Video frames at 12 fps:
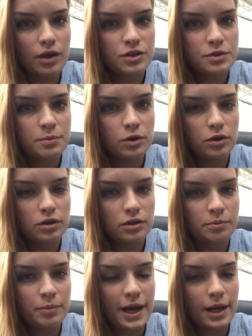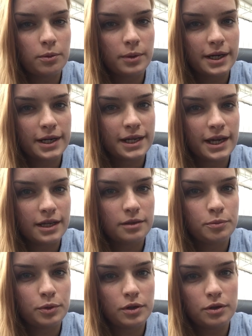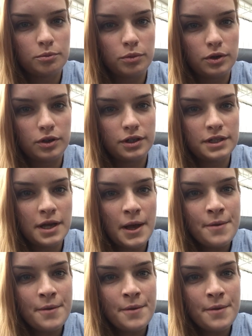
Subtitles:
a small bag what I can put on board.